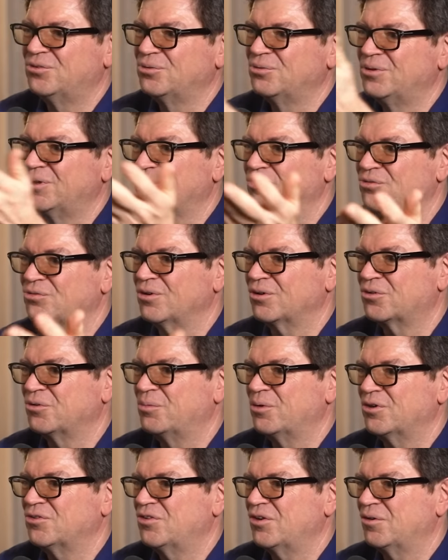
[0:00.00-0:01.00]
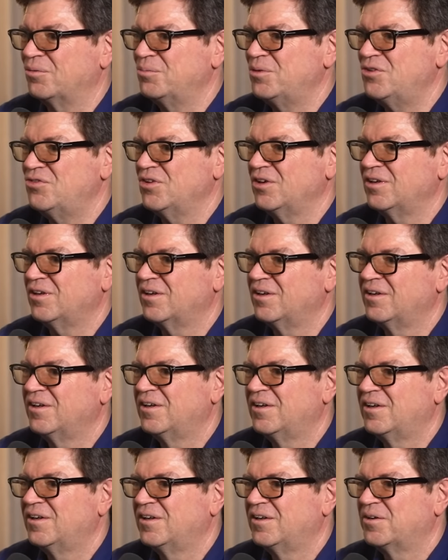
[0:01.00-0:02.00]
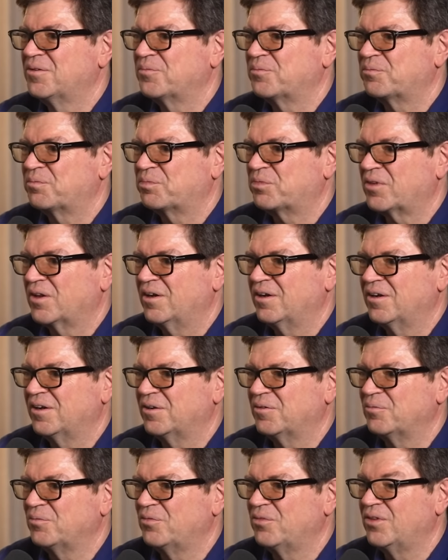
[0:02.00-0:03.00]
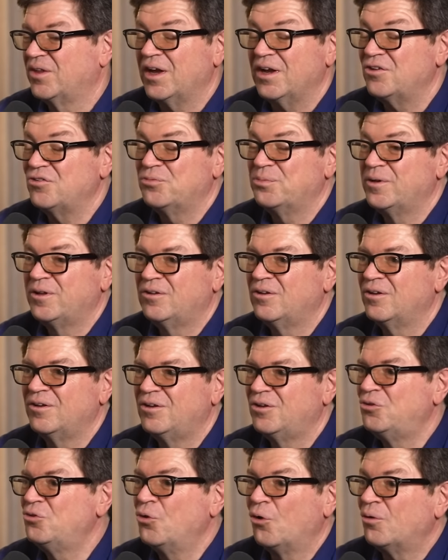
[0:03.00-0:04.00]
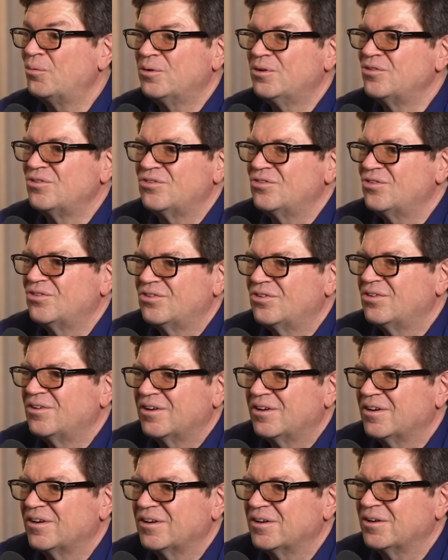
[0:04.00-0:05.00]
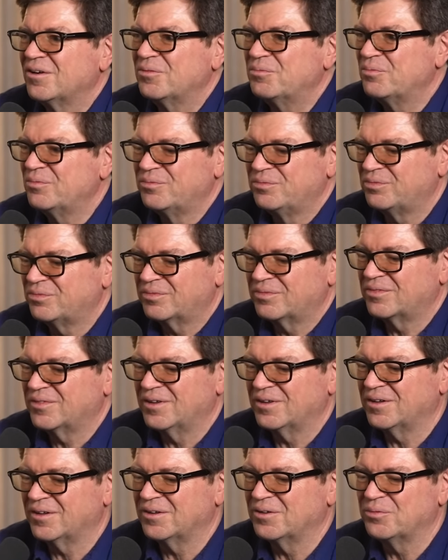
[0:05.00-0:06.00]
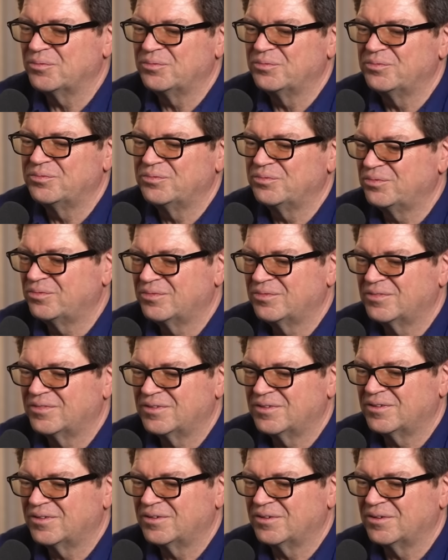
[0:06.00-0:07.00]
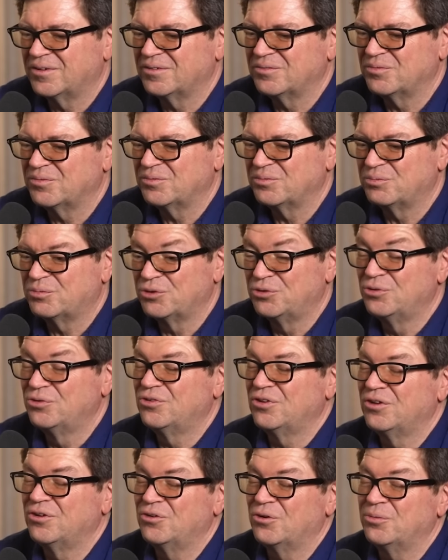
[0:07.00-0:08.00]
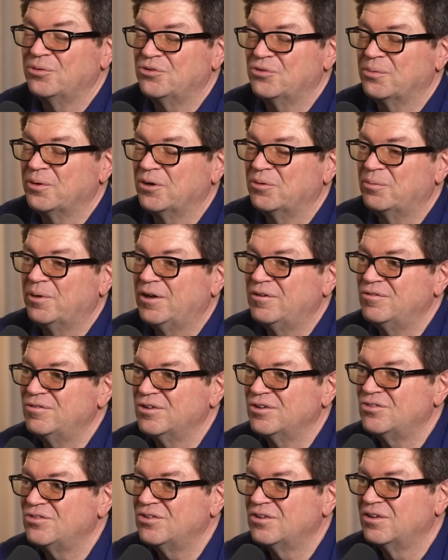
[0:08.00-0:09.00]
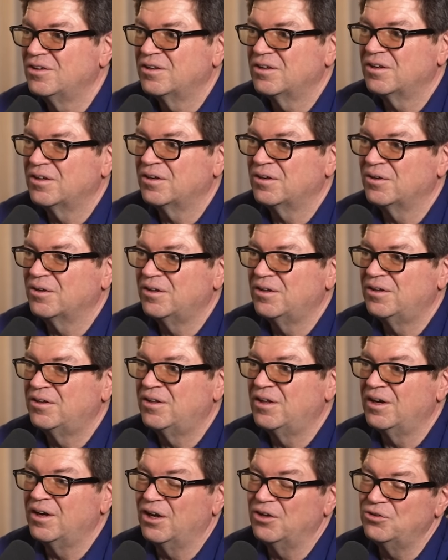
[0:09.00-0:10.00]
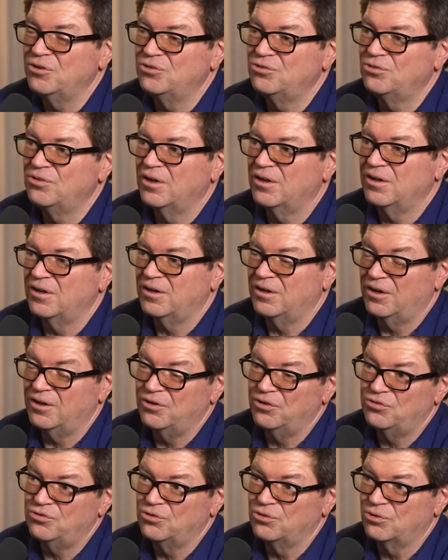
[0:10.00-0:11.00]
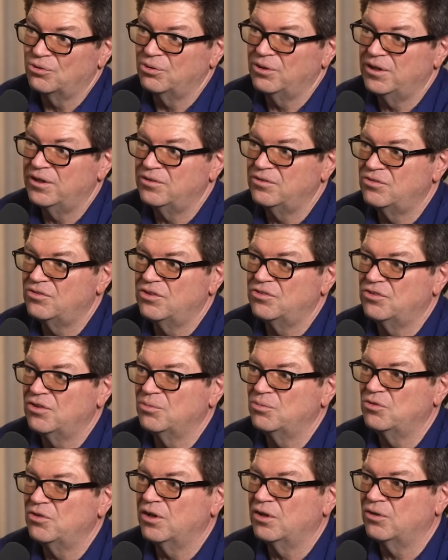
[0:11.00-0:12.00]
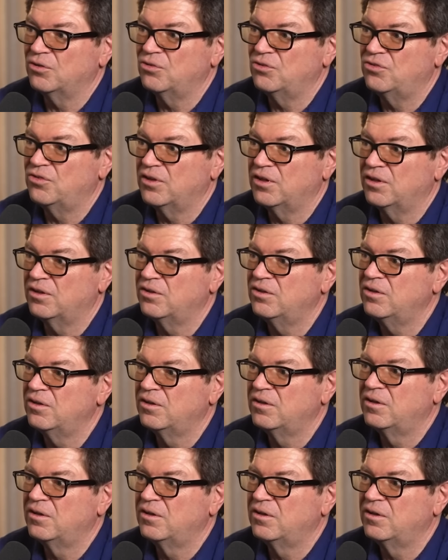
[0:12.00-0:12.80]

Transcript: to reconstruct the parts that are missing. Um, that has been an enormous uh, uh, produced an enormous amount of benefits uh, it allowed us, allowed us to create systems that understand